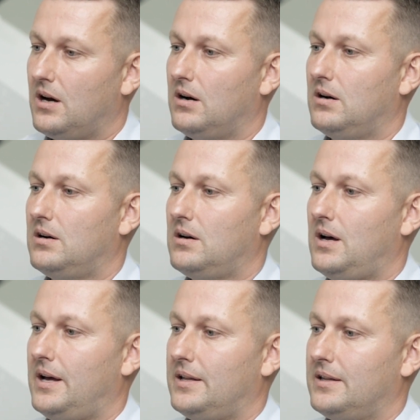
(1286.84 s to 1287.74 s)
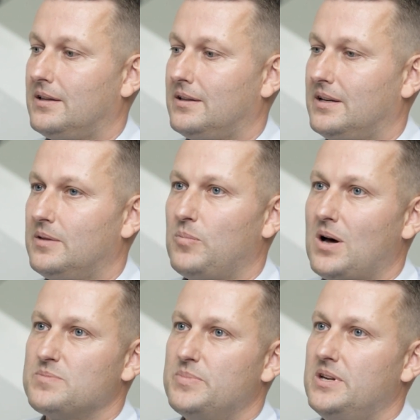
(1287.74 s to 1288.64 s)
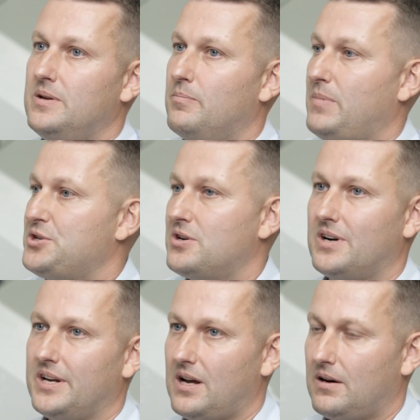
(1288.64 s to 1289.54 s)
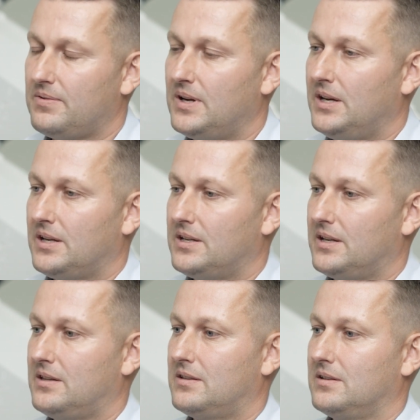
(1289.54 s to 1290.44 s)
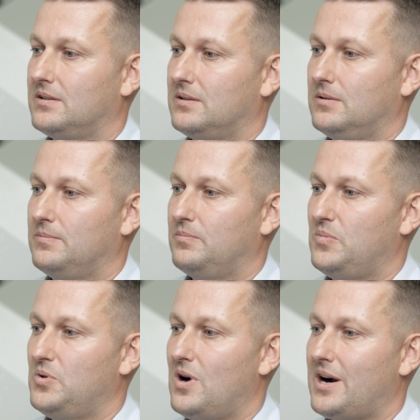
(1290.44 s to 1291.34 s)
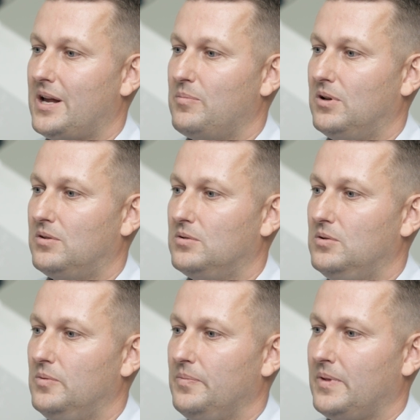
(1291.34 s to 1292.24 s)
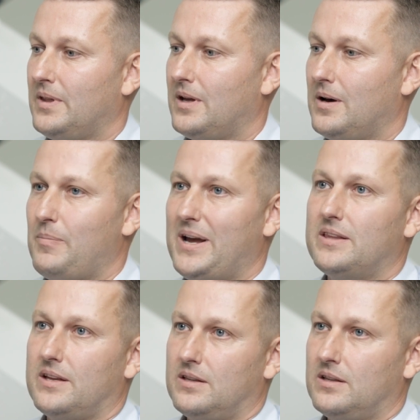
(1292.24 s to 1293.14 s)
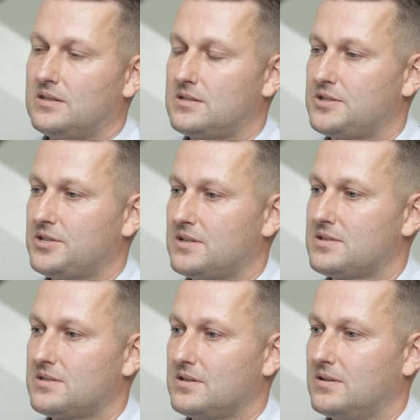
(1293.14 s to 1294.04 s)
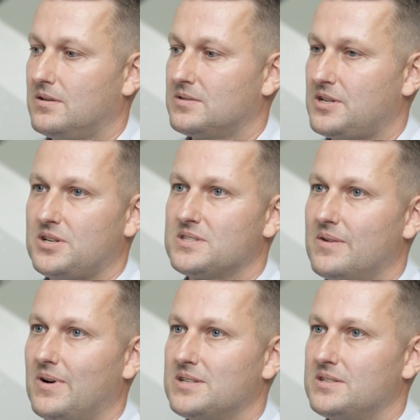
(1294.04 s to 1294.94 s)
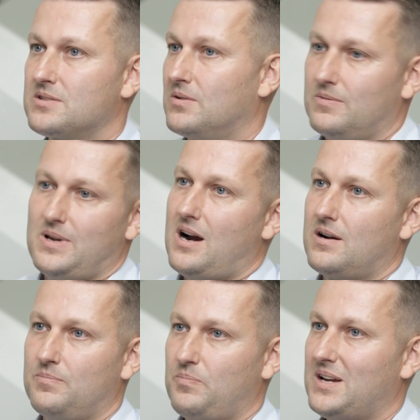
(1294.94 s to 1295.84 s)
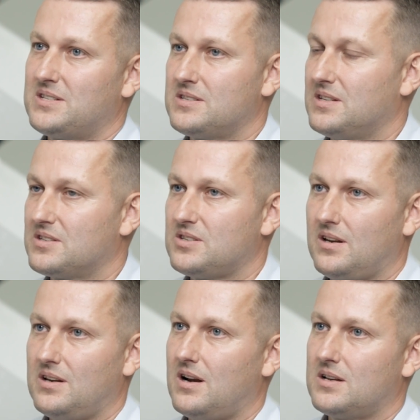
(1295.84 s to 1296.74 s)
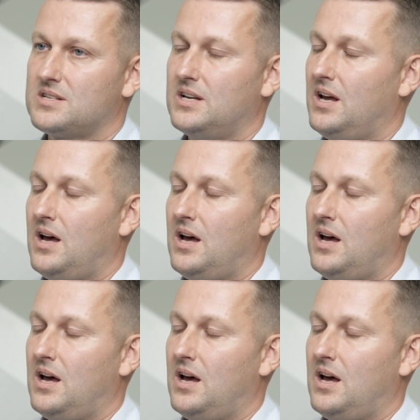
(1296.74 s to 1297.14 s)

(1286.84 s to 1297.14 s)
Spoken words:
and it must be mature enough that you are able to maintain such as devices. So there are existing standards